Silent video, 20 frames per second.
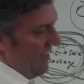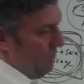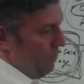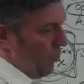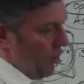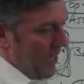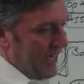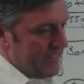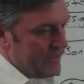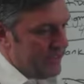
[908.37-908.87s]
it,
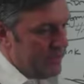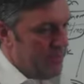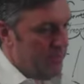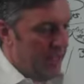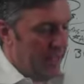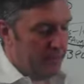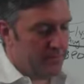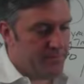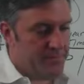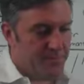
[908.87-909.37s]
bring it to
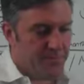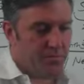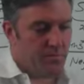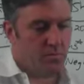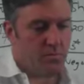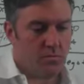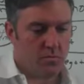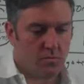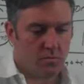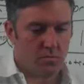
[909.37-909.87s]
me.
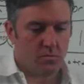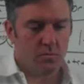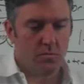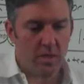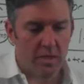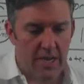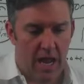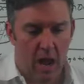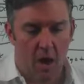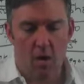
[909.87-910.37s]

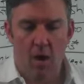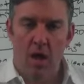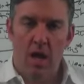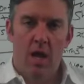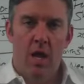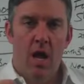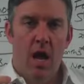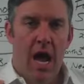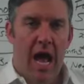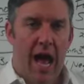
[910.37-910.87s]
Now,
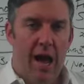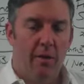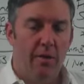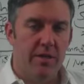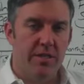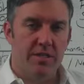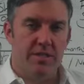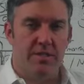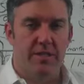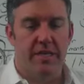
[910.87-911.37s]
how
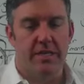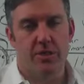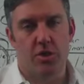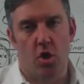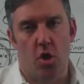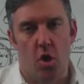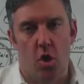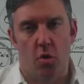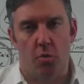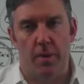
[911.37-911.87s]
does
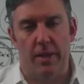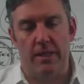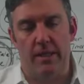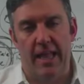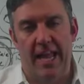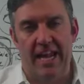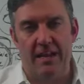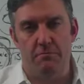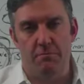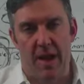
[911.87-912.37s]
this all
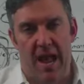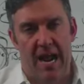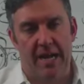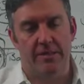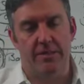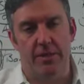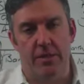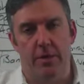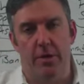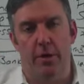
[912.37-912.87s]
relate
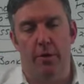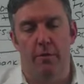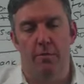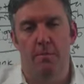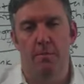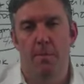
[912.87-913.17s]
back to you?